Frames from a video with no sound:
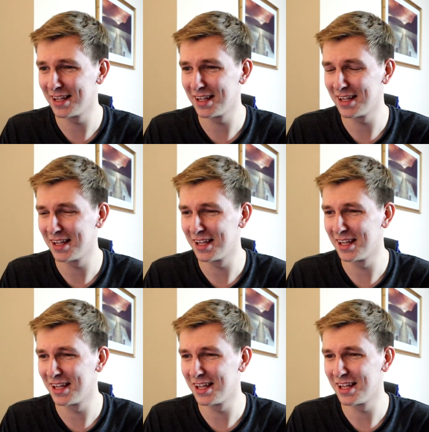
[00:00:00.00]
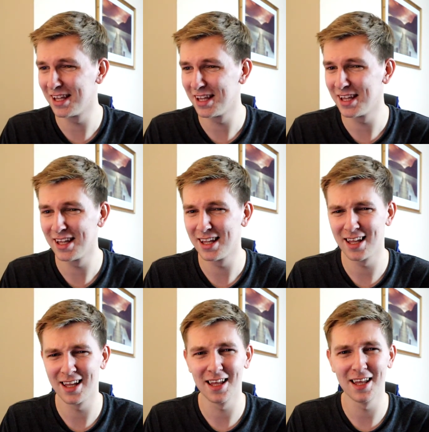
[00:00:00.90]

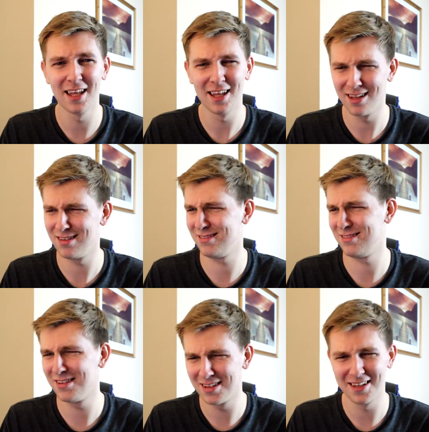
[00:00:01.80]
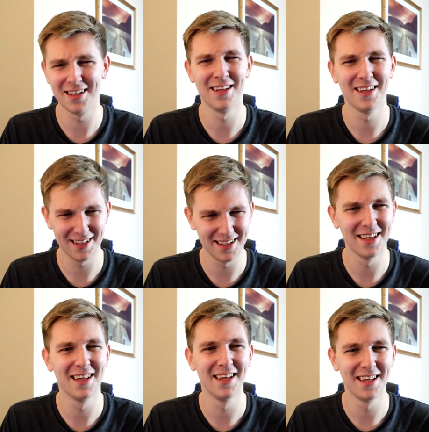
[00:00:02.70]

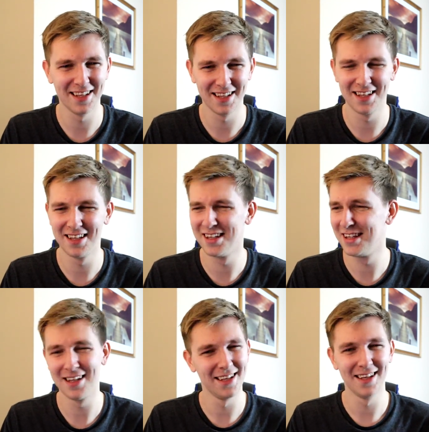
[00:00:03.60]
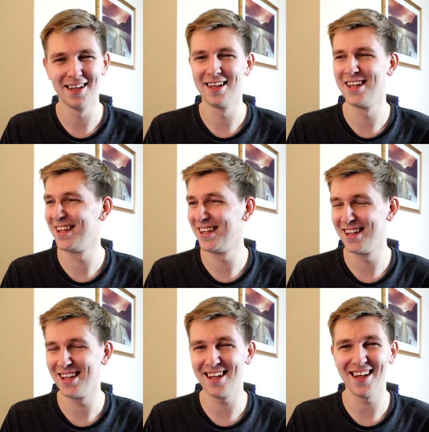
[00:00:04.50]

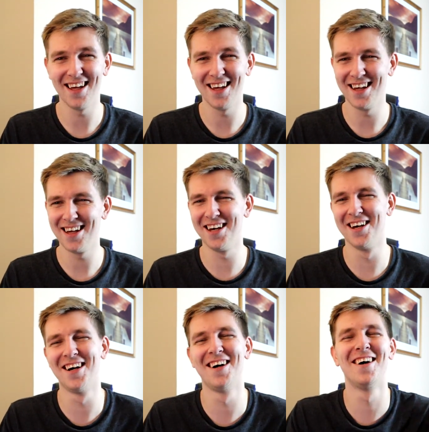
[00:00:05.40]
Nobody speaks.